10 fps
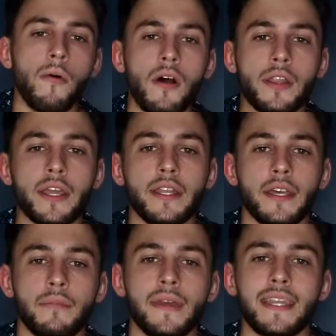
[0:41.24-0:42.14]
Wouldn't
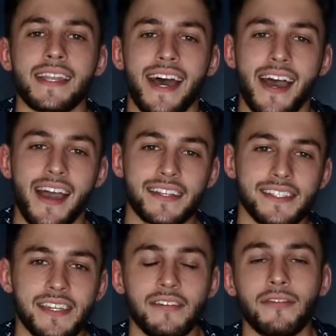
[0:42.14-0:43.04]
it be
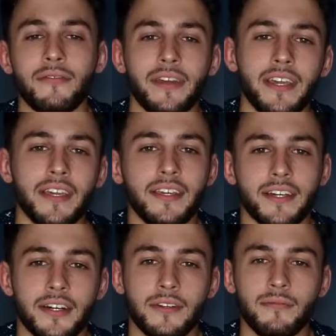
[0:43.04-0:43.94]
nice if we
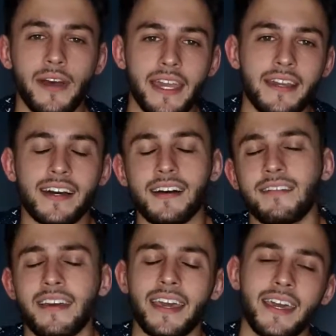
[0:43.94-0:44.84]
could wake up
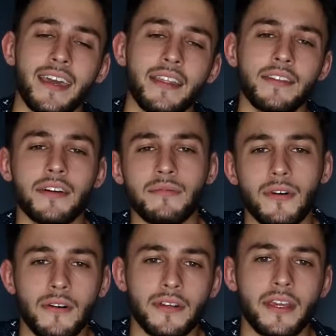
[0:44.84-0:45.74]
in the
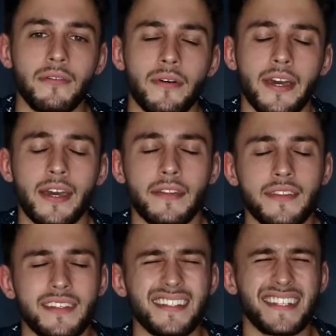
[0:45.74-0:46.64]
morning when
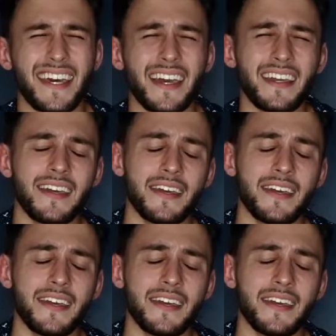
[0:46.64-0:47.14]
the day